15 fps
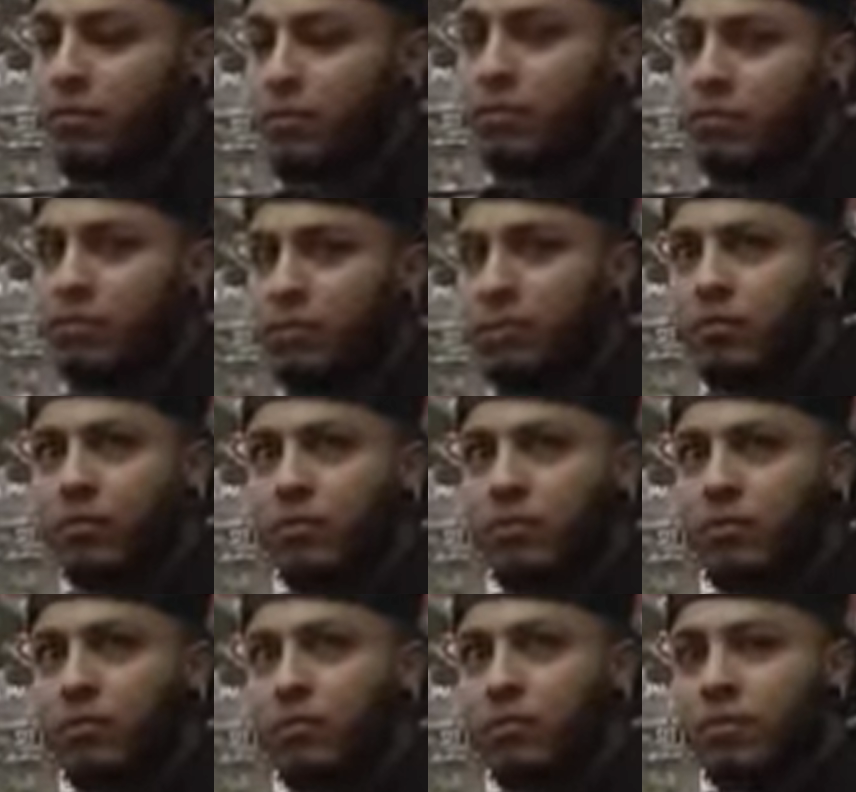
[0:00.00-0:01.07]

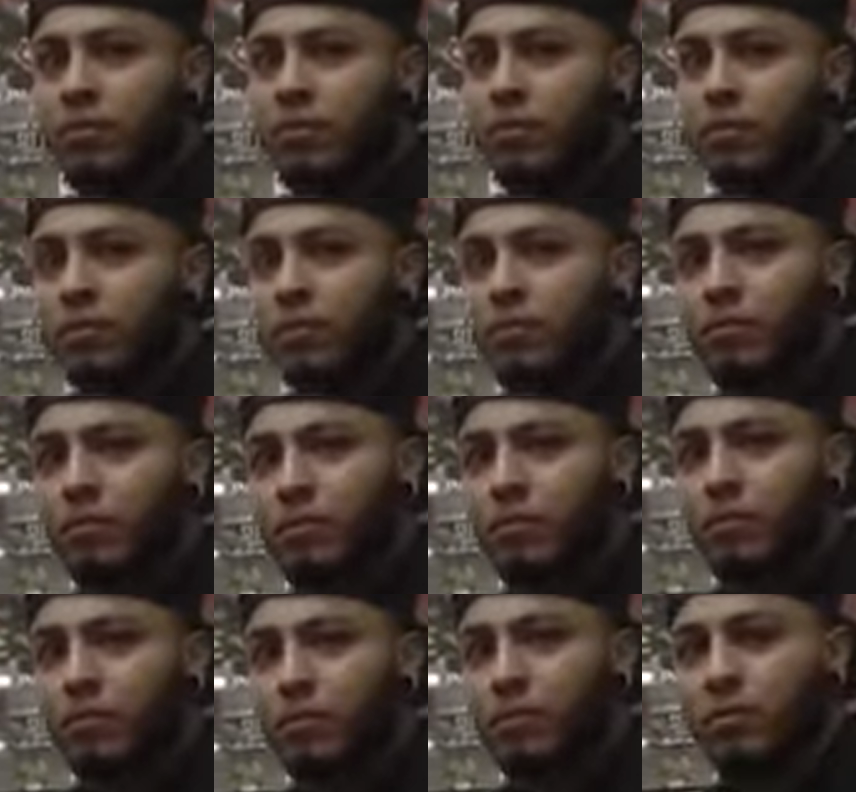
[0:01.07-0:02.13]

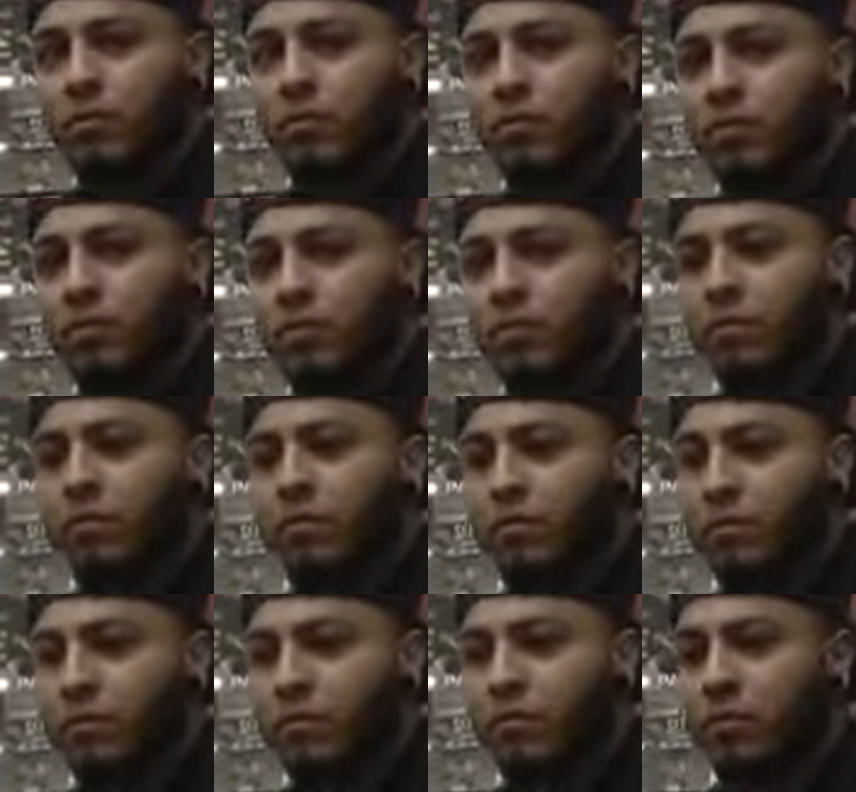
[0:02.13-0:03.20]

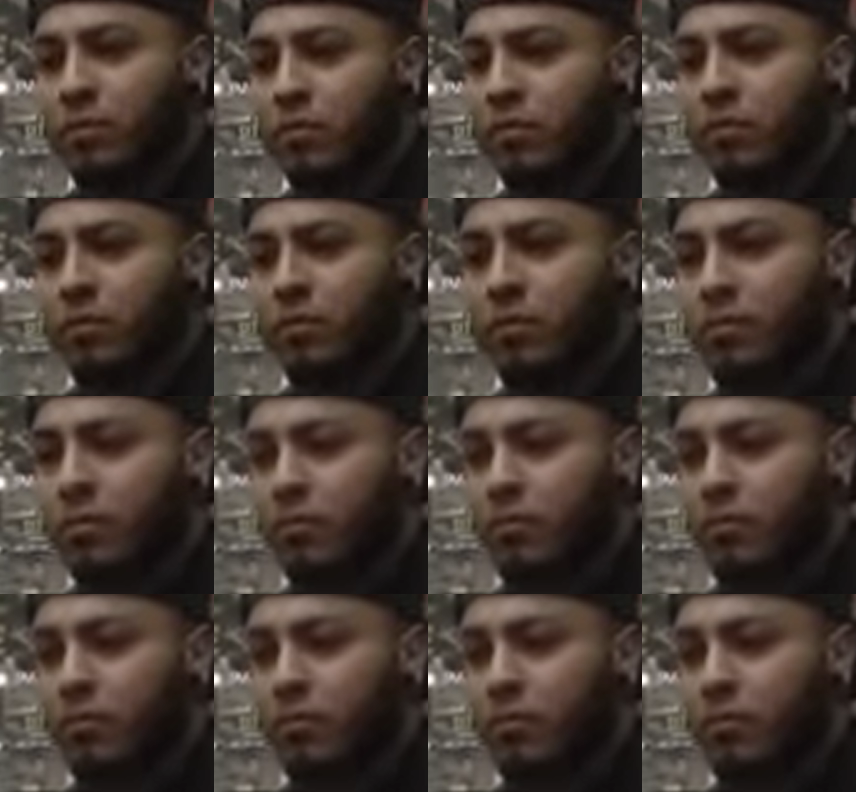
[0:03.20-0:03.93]
The person shown says nothing.